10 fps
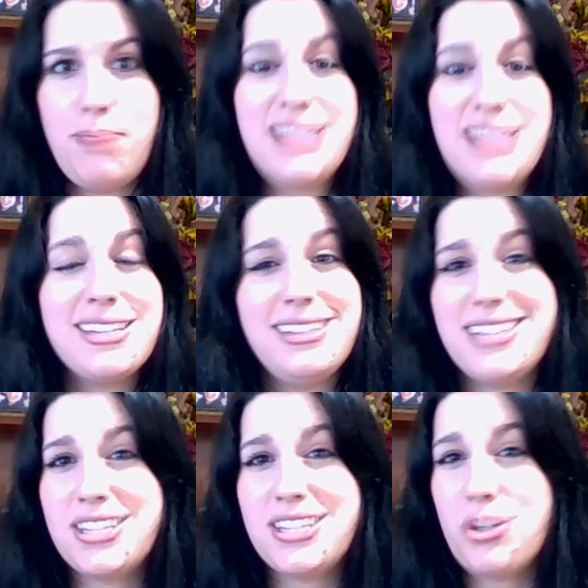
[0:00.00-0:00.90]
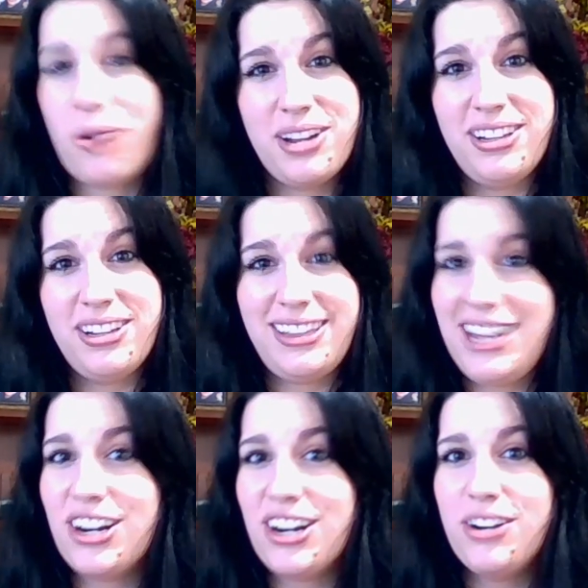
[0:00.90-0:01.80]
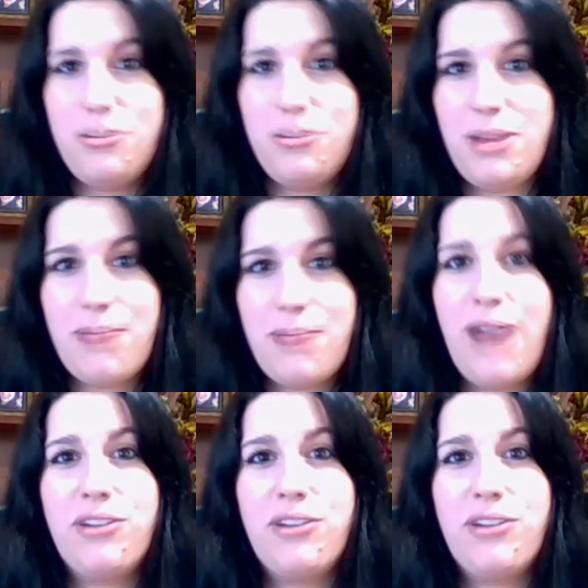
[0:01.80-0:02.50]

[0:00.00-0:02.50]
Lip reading: basically dictatorial leader who had been in power